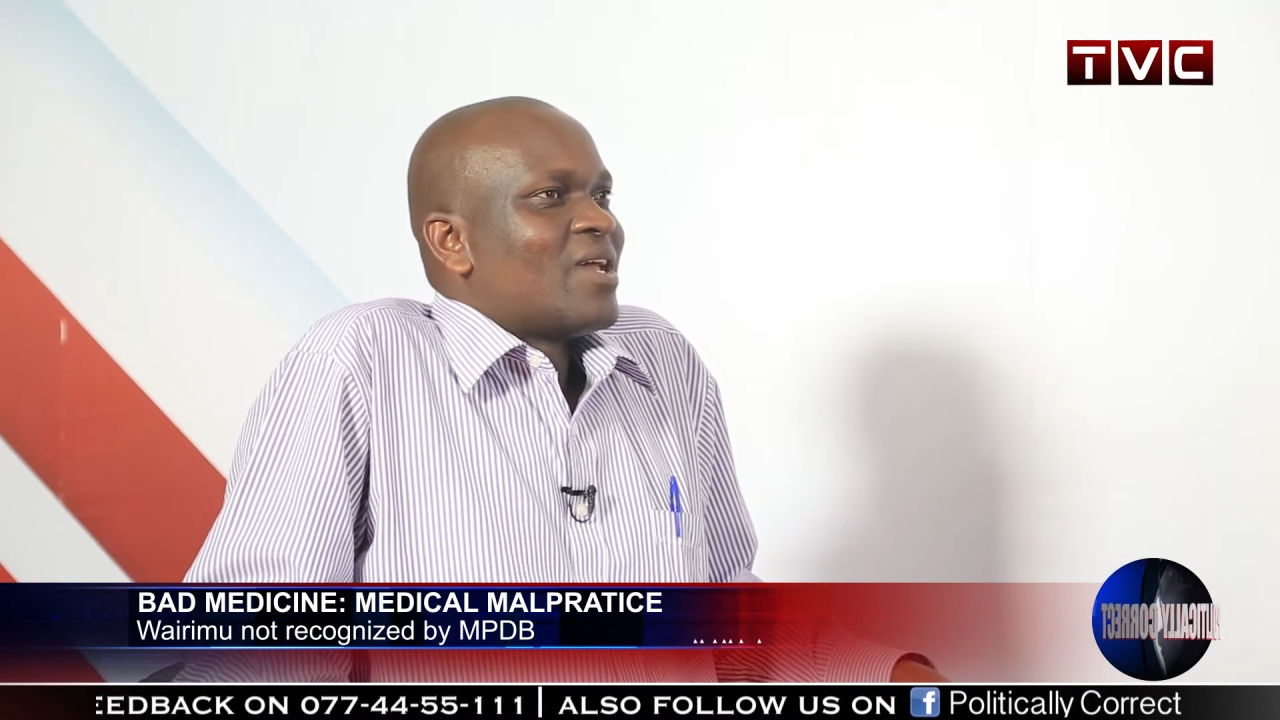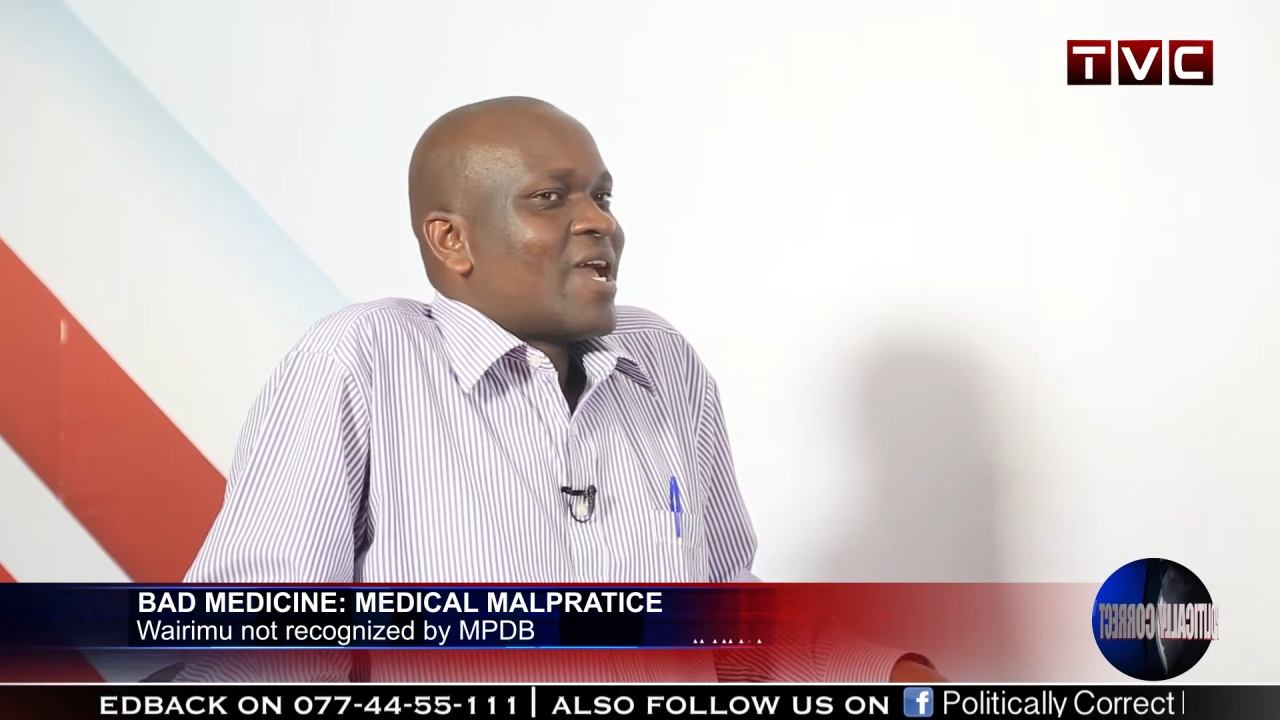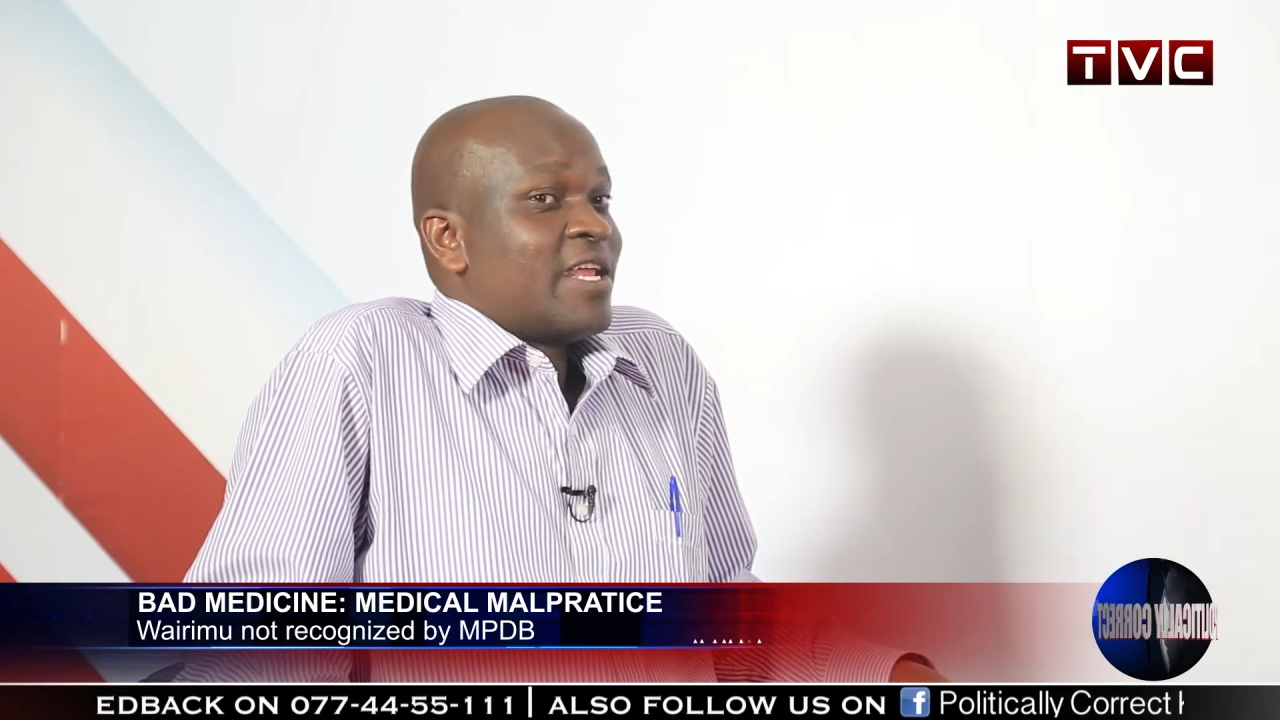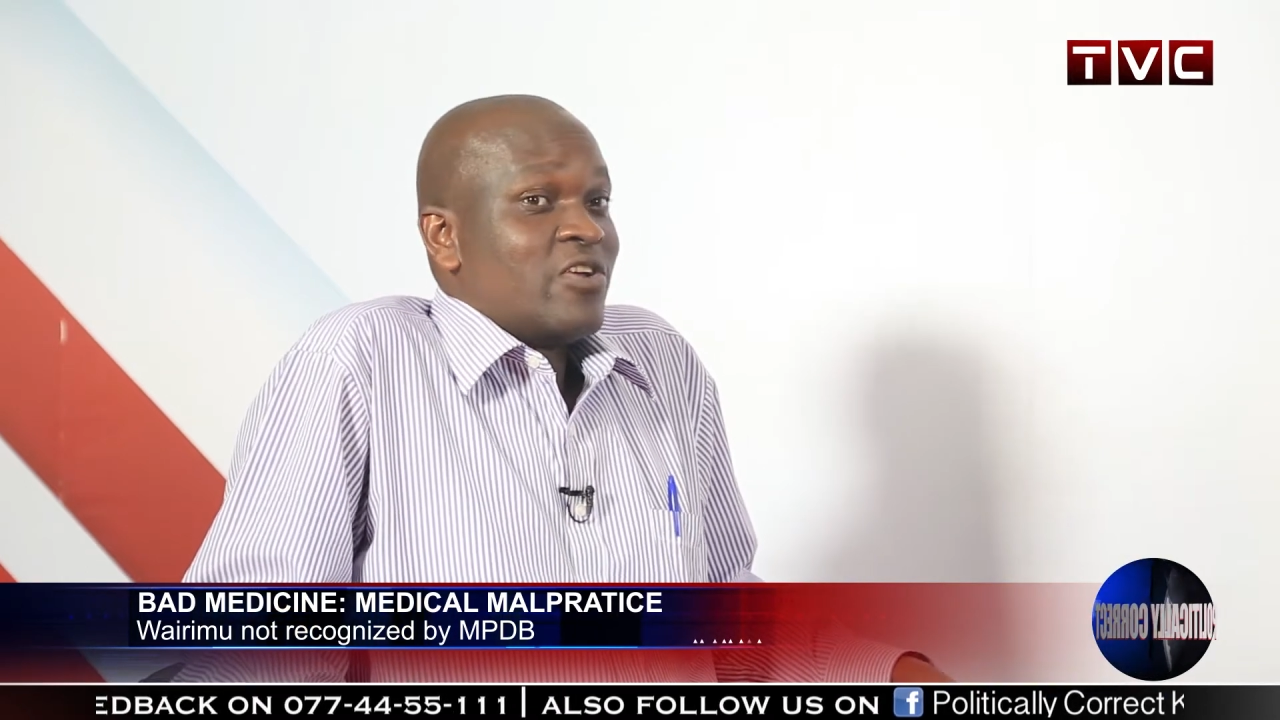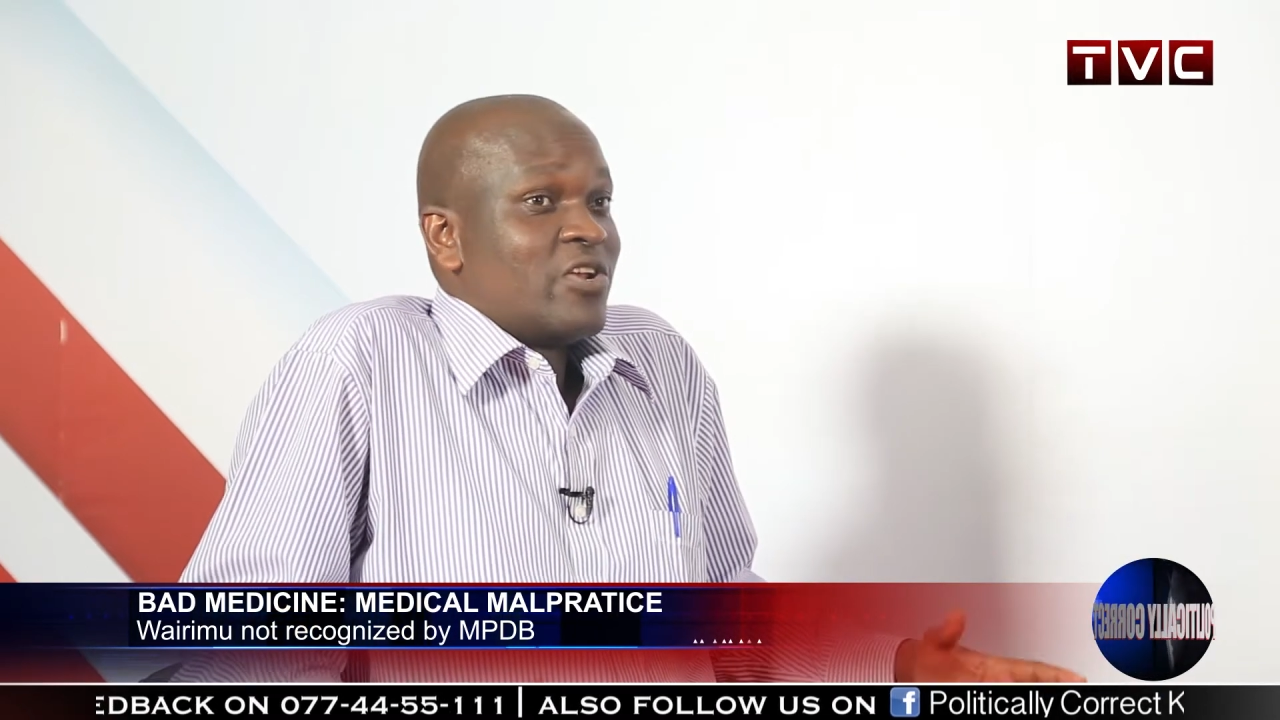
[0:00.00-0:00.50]

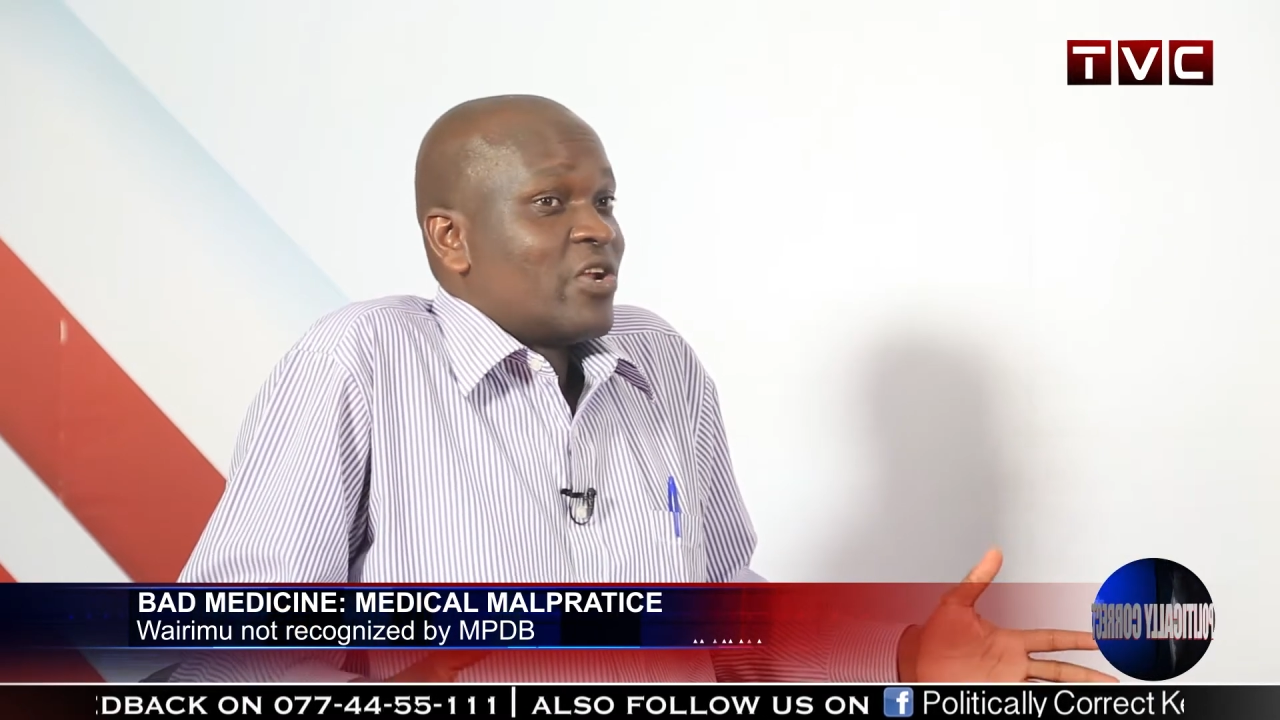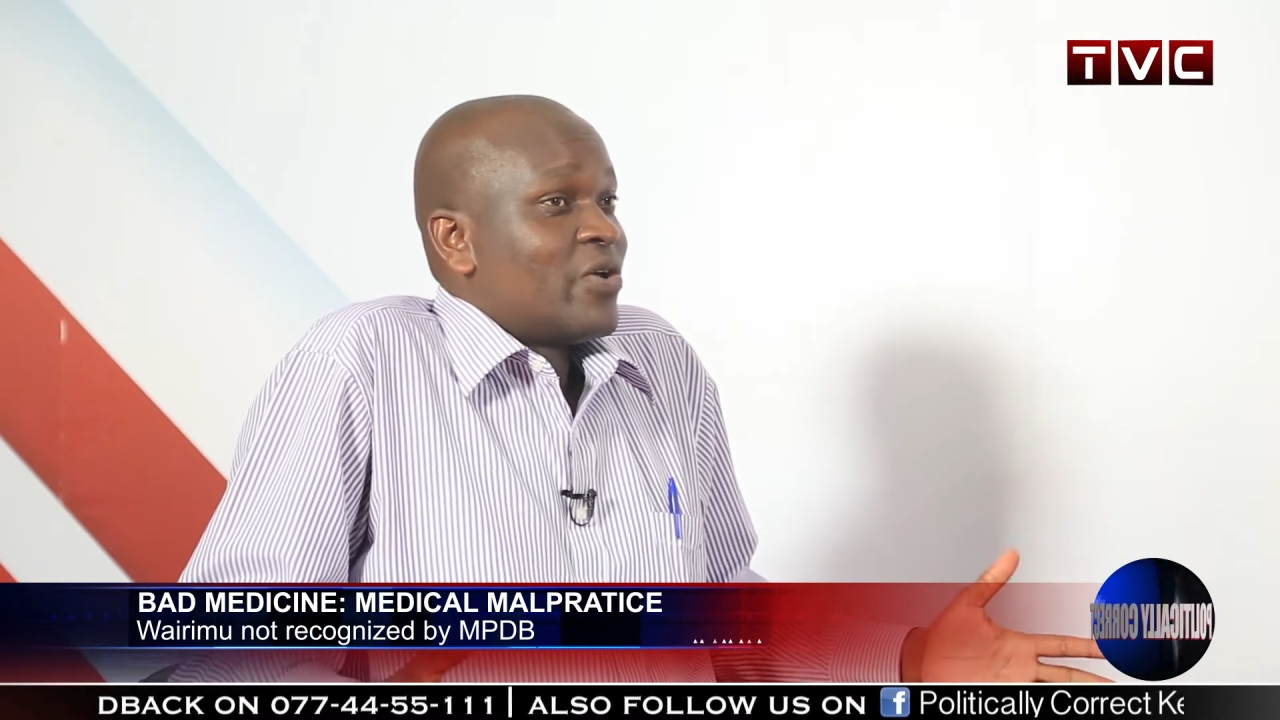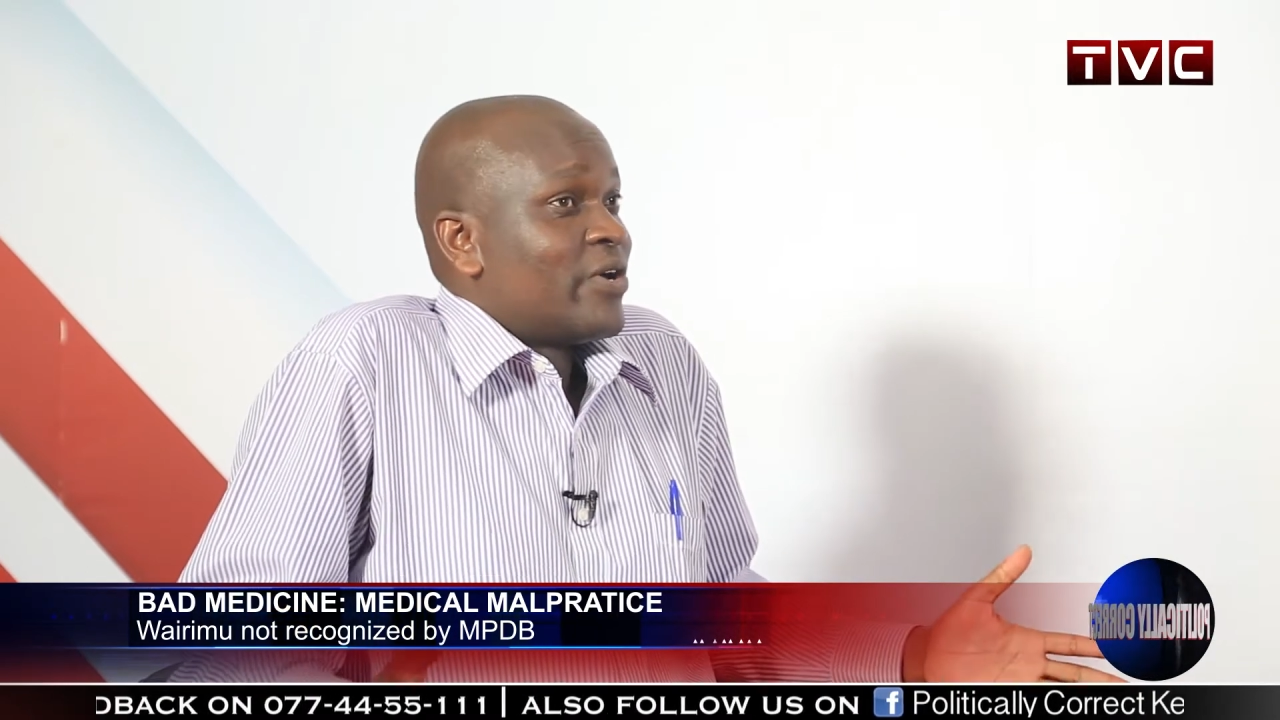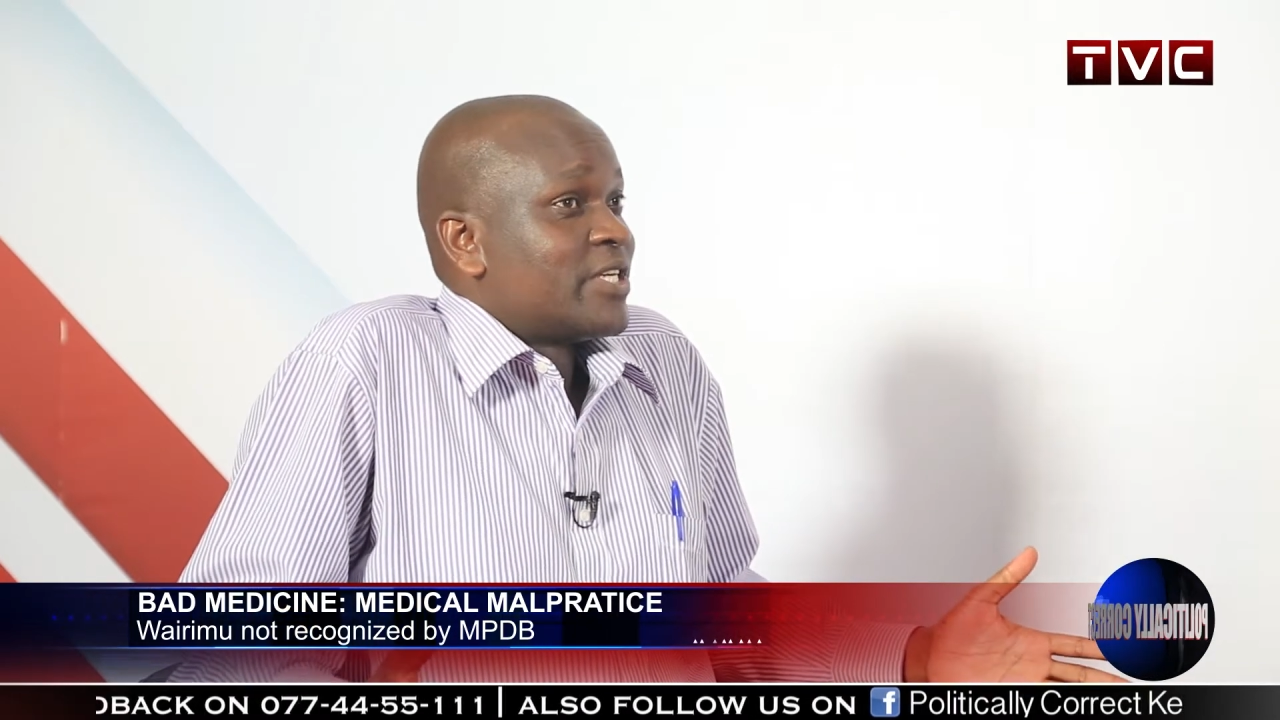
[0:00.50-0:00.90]
I don't know